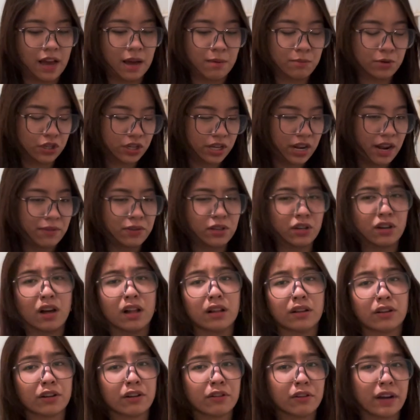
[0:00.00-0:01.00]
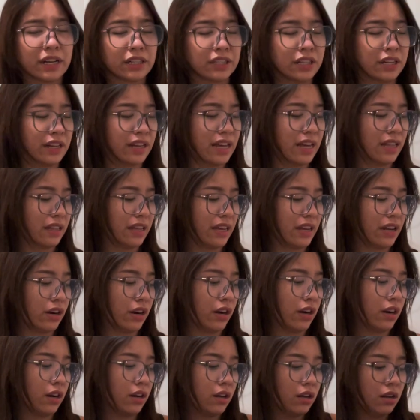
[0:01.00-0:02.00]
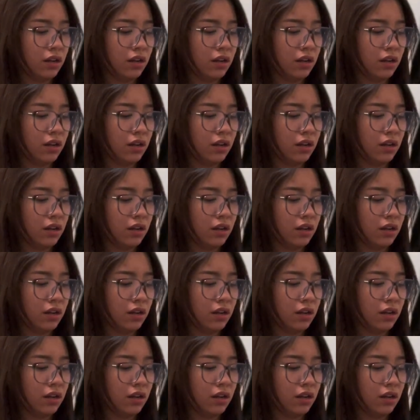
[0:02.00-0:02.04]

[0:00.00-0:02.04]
I'm just gonna have to color correct it again later.